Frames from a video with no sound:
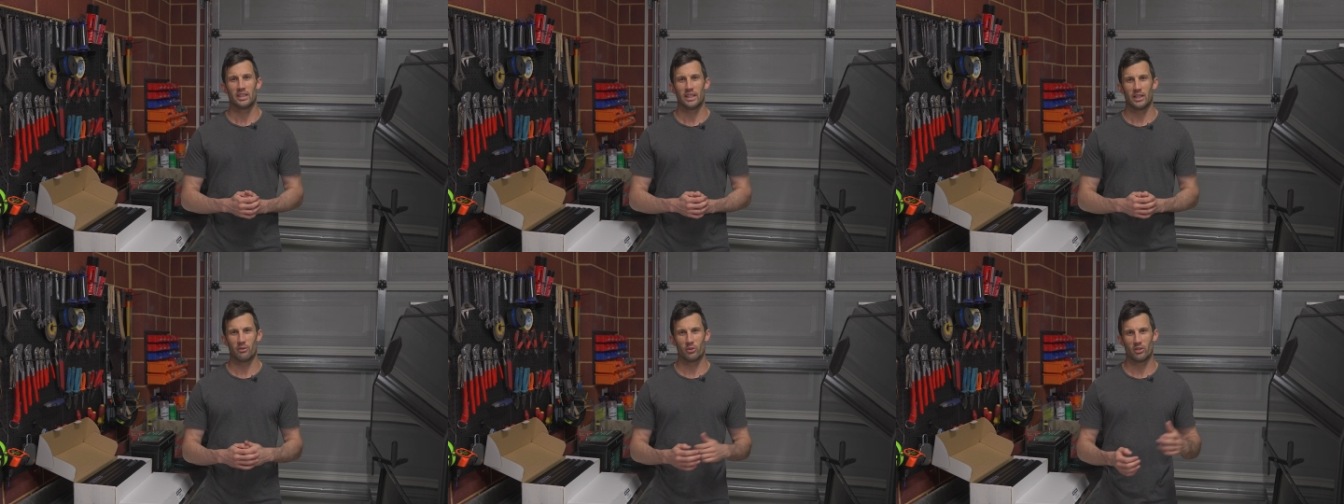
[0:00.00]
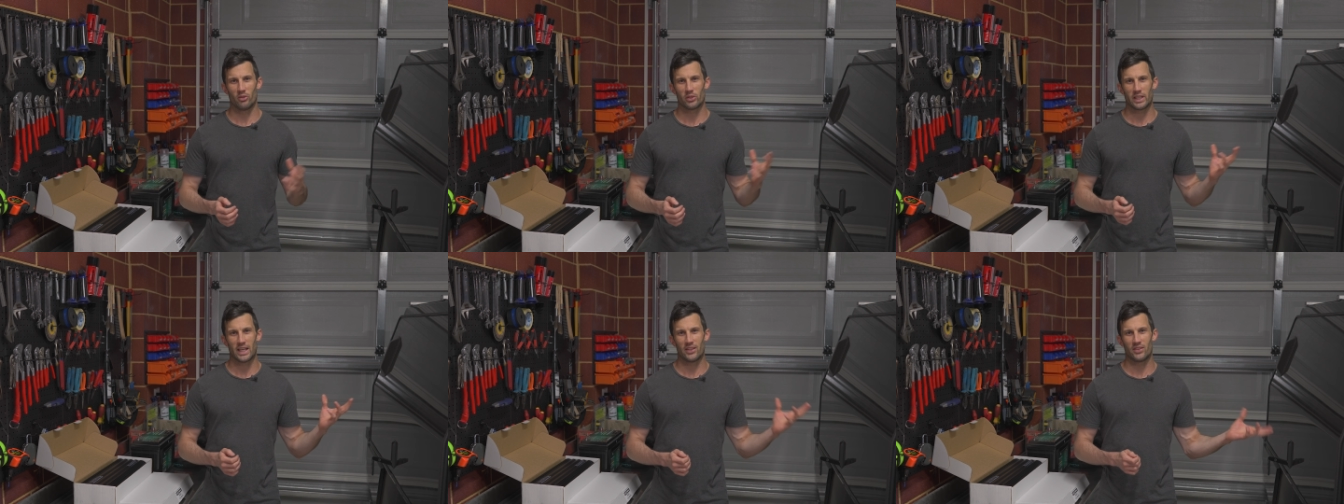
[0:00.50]
It wouldn't look
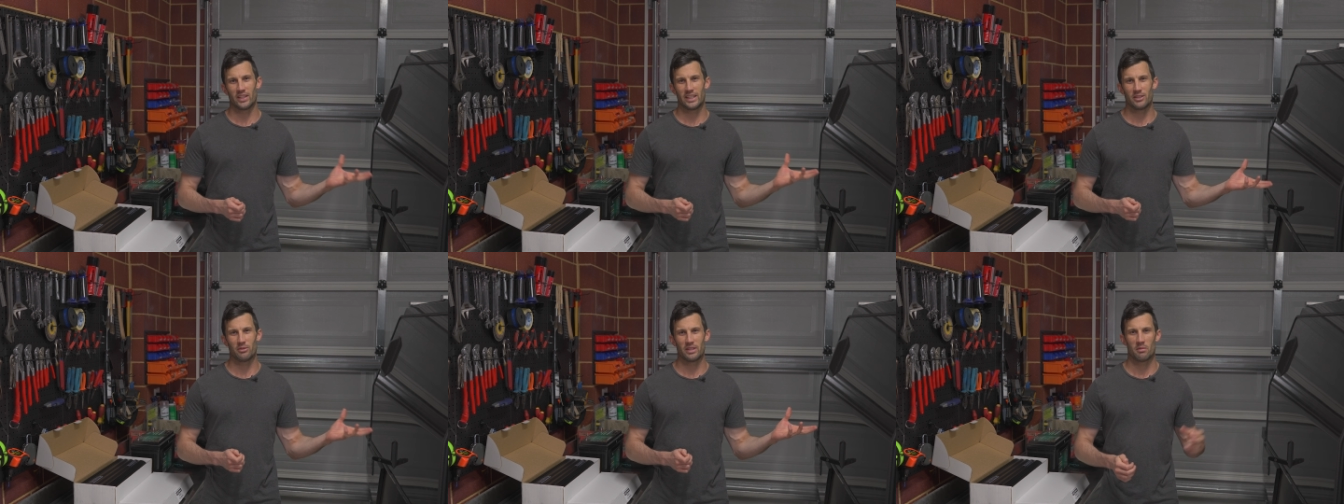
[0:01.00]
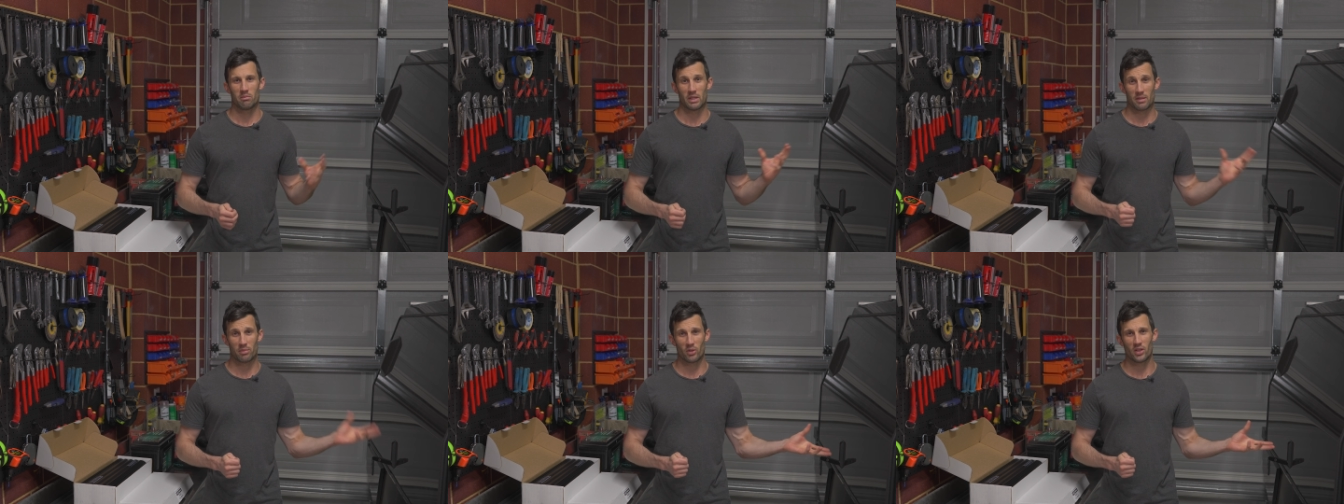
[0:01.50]
as neat, but
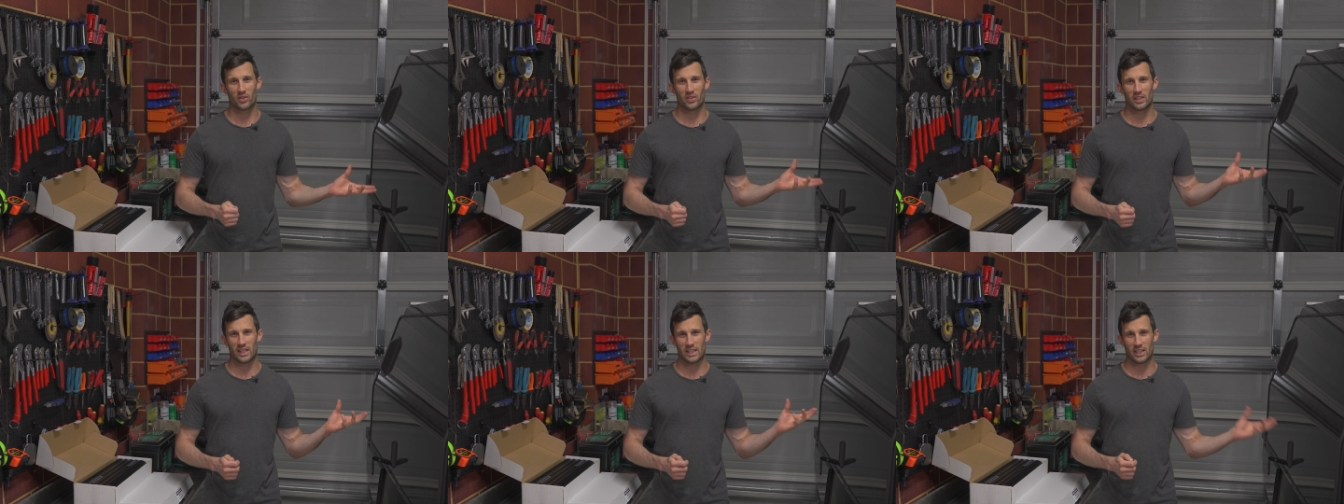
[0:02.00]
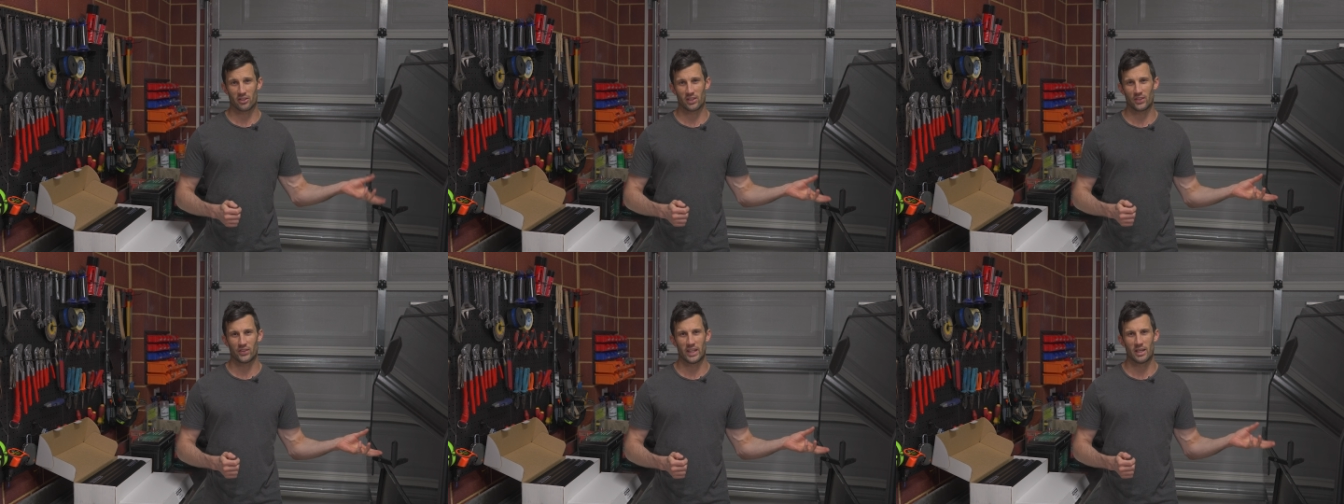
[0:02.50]
the price and the
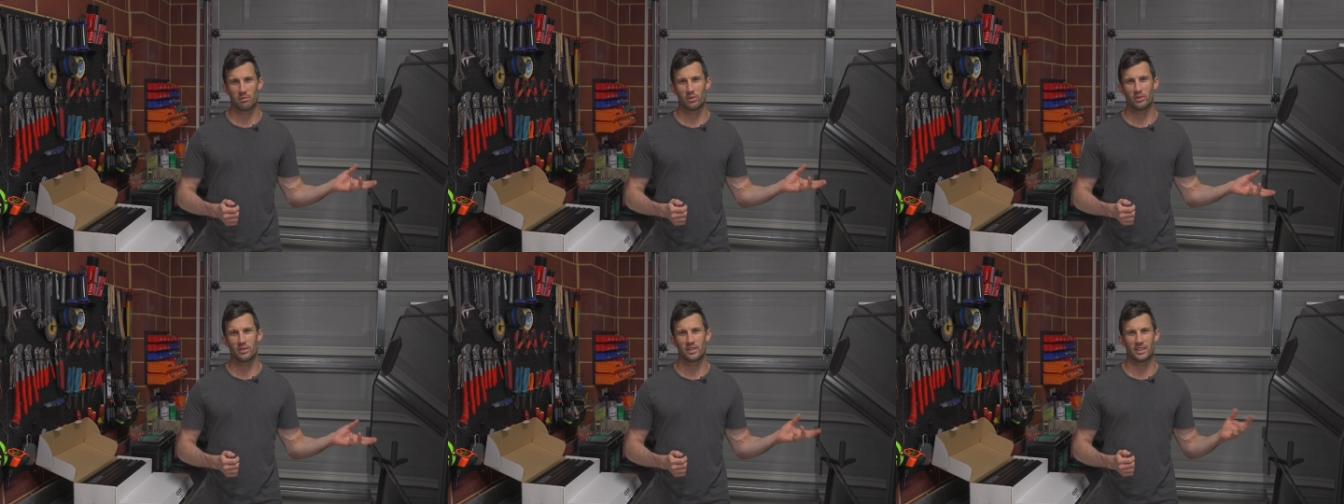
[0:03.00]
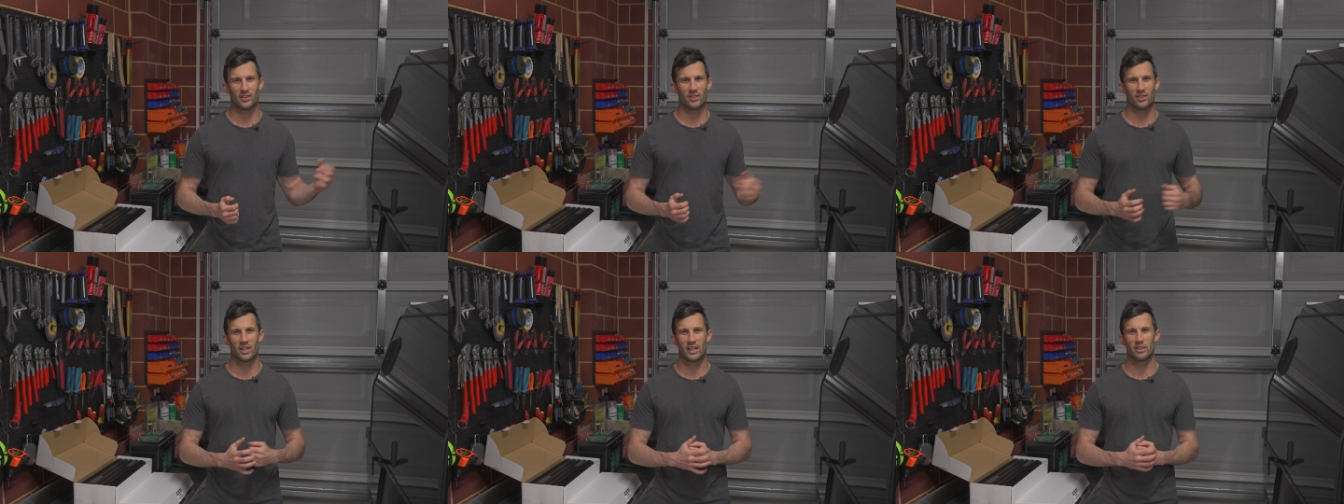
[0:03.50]
increased output, it's
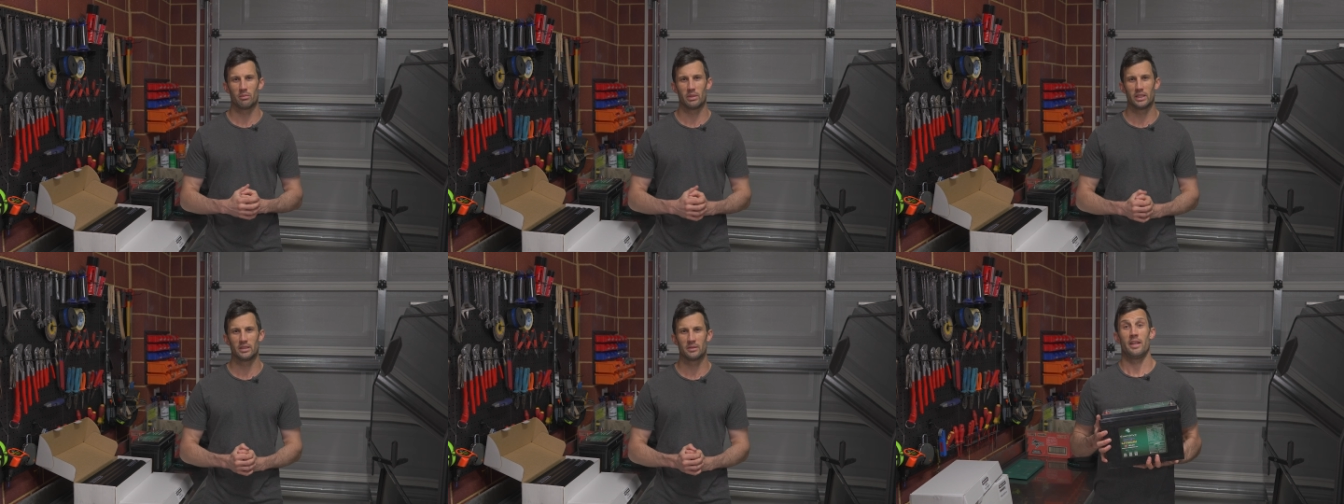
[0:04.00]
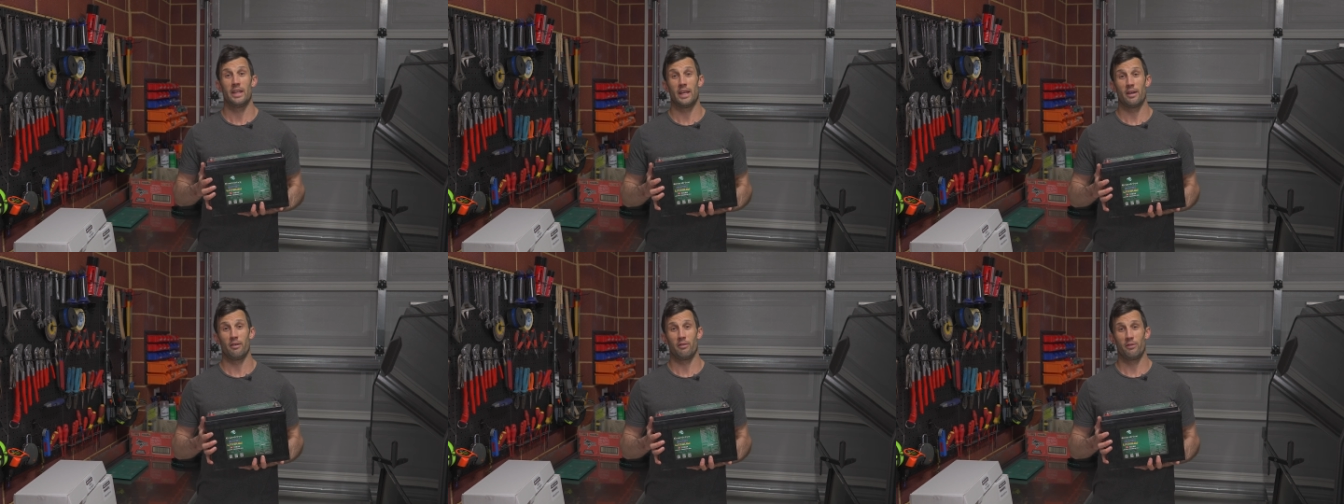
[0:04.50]
just hard to beat.
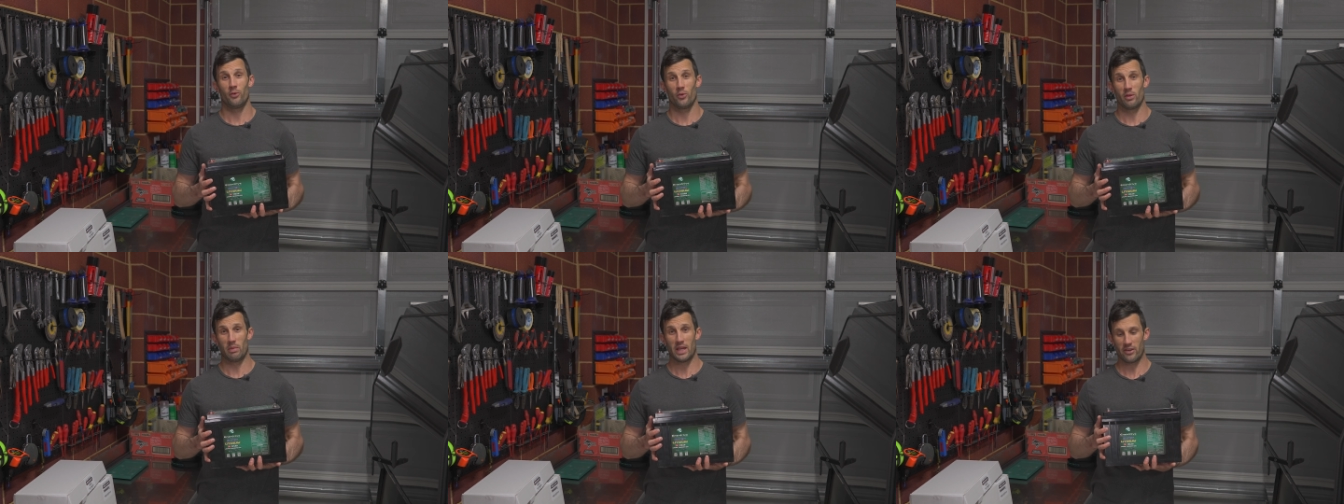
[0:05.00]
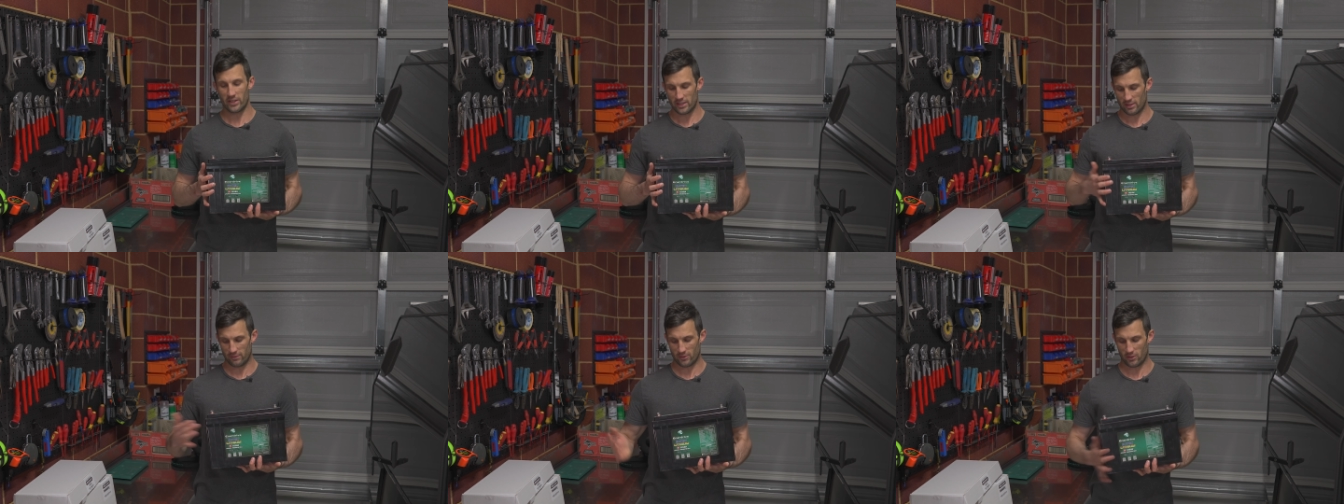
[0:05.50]
Now for the battery,
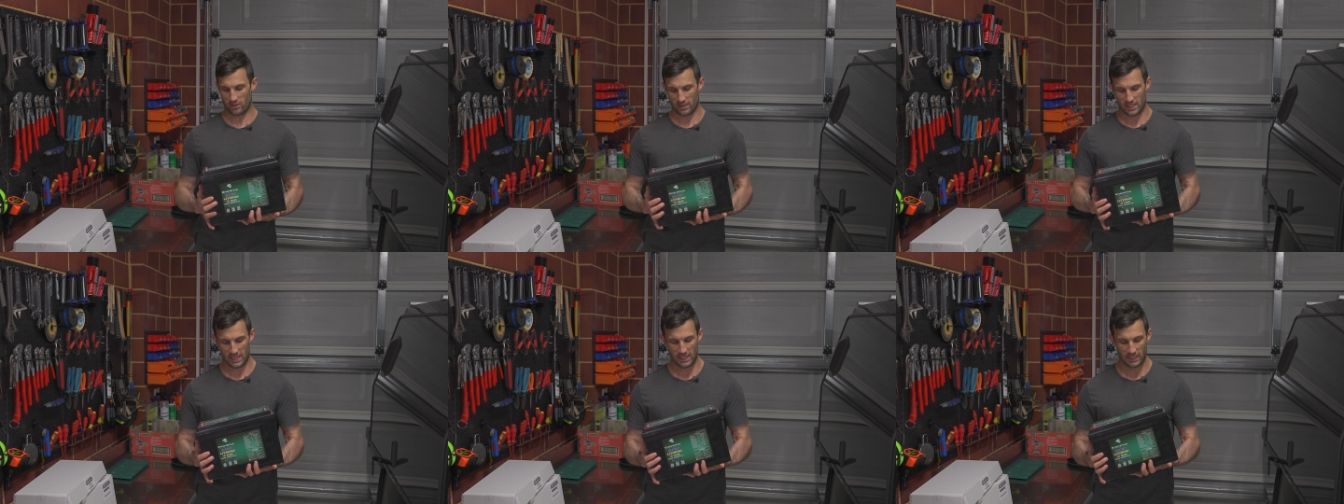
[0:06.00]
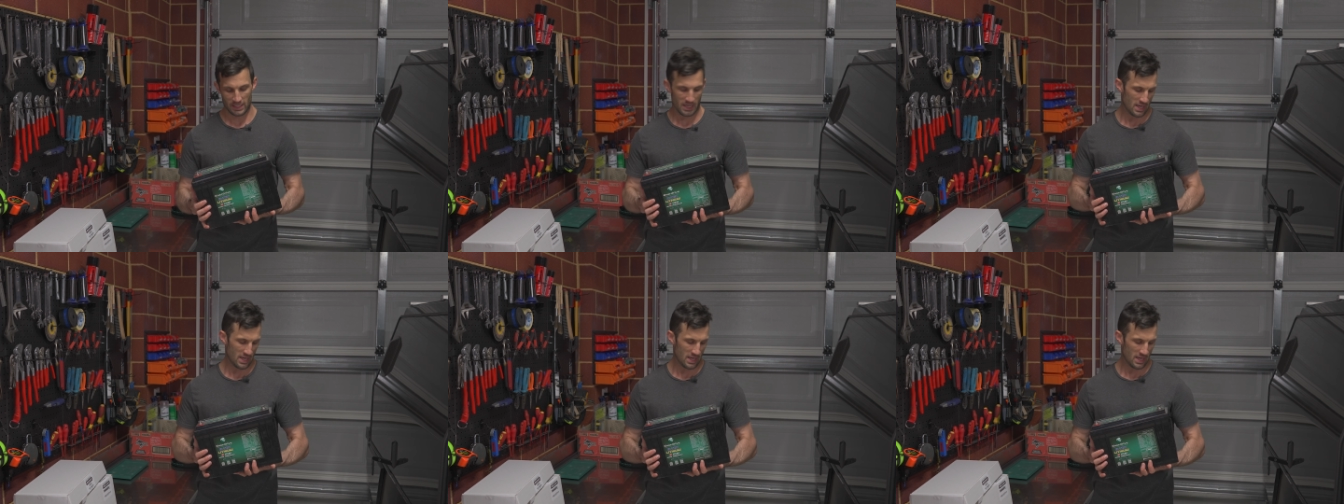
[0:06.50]
I've got the